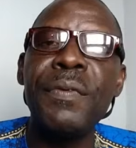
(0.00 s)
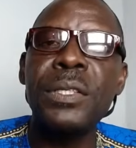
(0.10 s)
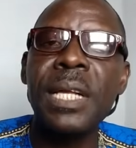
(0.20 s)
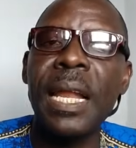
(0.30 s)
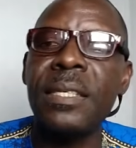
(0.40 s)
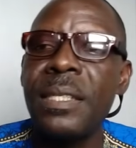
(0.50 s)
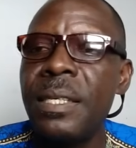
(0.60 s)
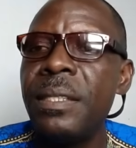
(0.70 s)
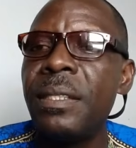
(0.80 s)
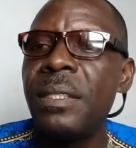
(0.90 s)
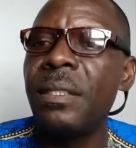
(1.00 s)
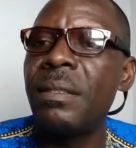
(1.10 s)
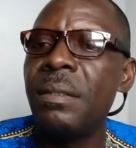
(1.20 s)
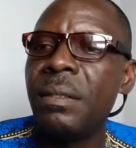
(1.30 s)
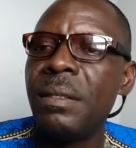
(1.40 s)
classes,
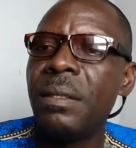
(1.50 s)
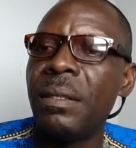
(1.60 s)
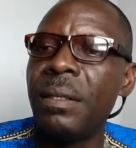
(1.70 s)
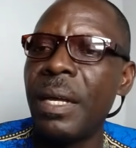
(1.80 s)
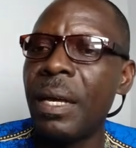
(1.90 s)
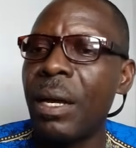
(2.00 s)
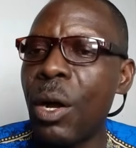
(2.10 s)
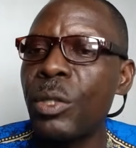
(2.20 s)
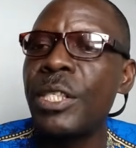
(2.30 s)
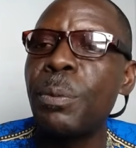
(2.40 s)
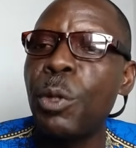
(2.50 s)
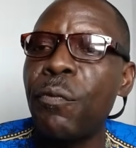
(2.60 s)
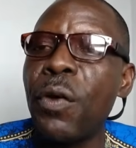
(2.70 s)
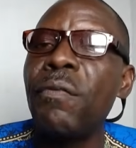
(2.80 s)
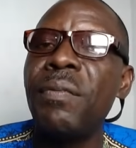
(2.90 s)
the concept of
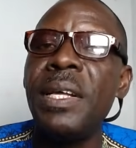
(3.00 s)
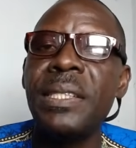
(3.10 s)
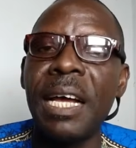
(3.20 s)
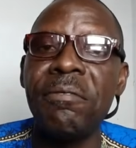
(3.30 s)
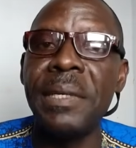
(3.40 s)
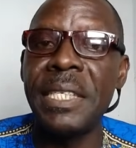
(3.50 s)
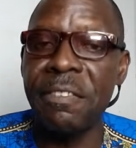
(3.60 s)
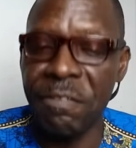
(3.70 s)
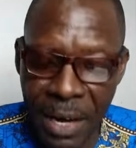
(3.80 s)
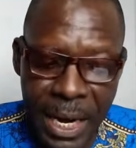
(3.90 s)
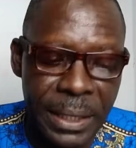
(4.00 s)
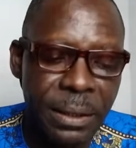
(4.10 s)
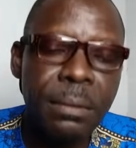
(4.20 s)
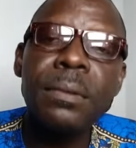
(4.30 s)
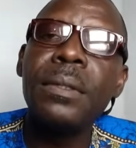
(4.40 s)
conflict has been defined
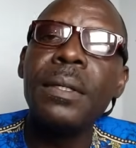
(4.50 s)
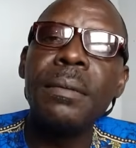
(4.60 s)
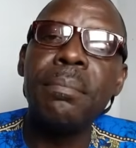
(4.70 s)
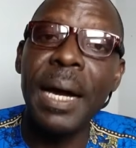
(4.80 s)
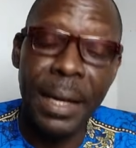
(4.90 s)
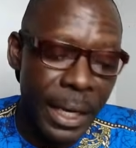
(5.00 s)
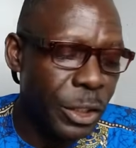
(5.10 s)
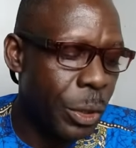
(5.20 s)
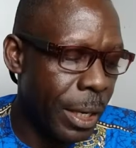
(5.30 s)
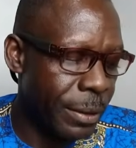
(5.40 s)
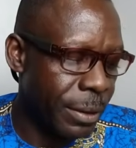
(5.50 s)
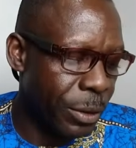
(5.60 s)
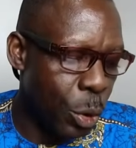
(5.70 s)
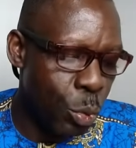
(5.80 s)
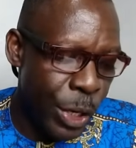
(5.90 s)
by lecturers. So
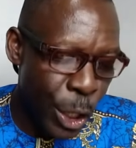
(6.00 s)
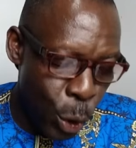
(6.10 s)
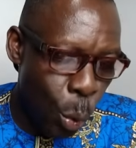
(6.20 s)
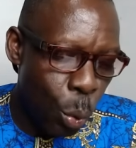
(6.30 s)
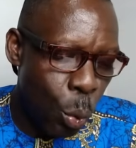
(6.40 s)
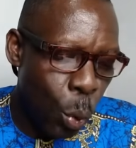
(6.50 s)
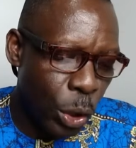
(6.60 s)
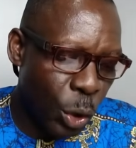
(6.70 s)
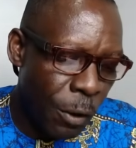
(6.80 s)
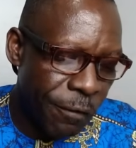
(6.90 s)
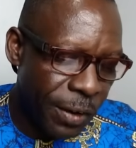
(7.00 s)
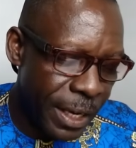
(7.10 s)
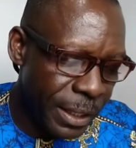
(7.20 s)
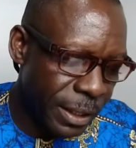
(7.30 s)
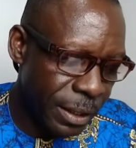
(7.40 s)
we know what
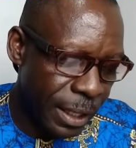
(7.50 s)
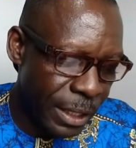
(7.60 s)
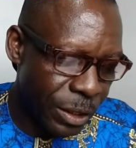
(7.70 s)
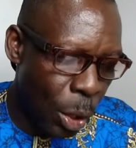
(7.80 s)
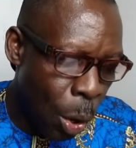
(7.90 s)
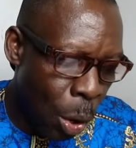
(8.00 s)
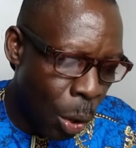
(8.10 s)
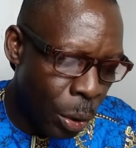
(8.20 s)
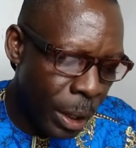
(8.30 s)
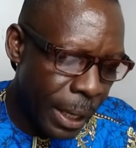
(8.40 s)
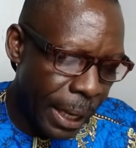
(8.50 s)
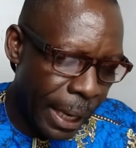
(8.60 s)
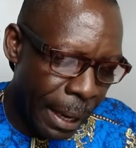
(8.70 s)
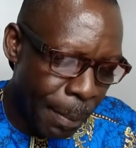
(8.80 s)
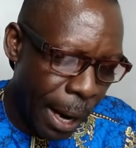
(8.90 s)
conflict is all
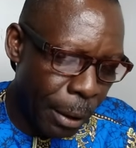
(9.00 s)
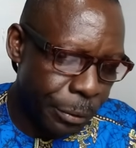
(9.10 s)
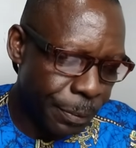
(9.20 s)
about.